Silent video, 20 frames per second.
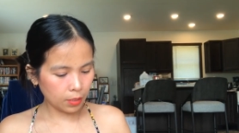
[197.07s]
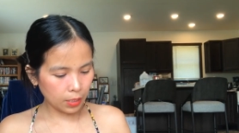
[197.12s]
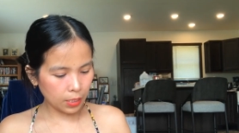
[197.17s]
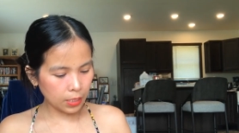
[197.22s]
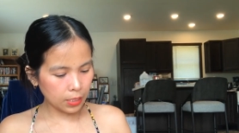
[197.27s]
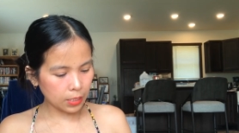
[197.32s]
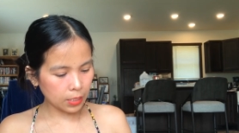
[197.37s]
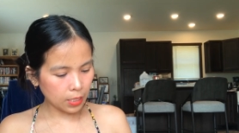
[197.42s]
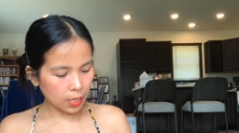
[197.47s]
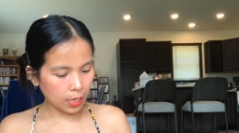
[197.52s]

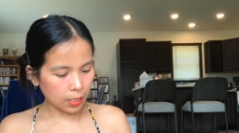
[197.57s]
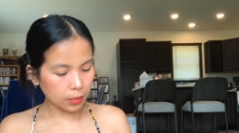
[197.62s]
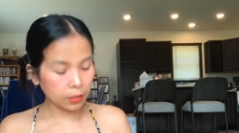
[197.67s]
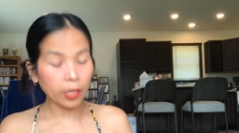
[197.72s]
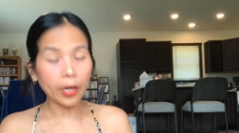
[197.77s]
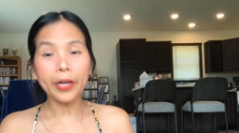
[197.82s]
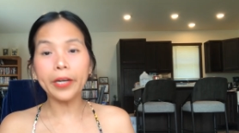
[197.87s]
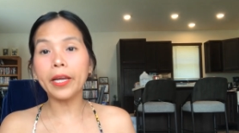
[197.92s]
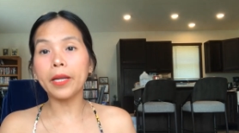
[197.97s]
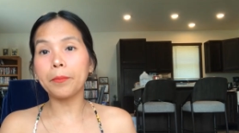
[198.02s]
it's a
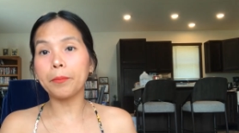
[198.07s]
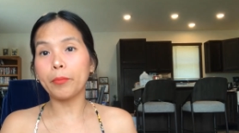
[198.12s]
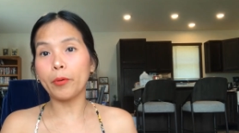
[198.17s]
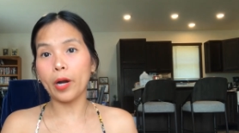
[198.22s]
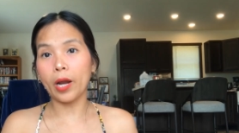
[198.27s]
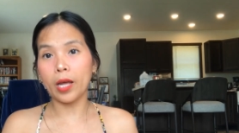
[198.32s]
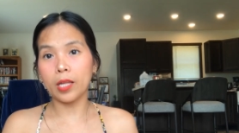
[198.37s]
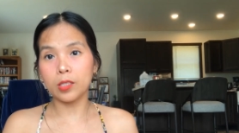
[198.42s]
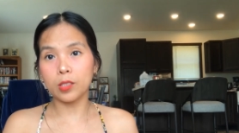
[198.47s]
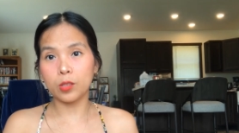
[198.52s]
Target
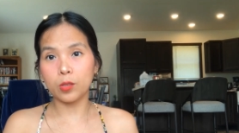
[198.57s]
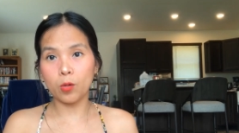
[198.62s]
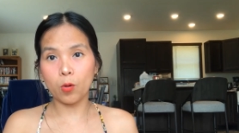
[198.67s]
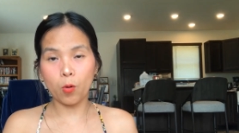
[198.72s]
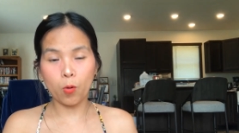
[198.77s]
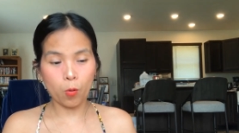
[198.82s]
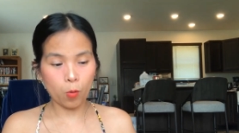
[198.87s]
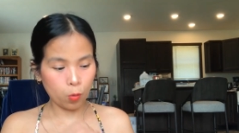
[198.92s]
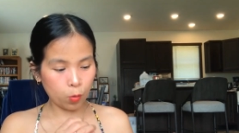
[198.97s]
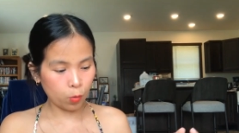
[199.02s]
brand,
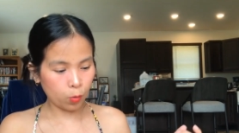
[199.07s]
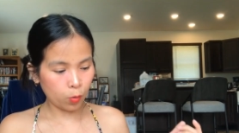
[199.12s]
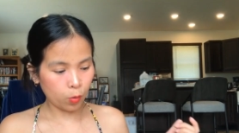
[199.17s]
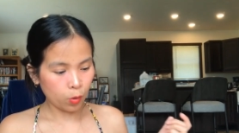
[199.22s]
so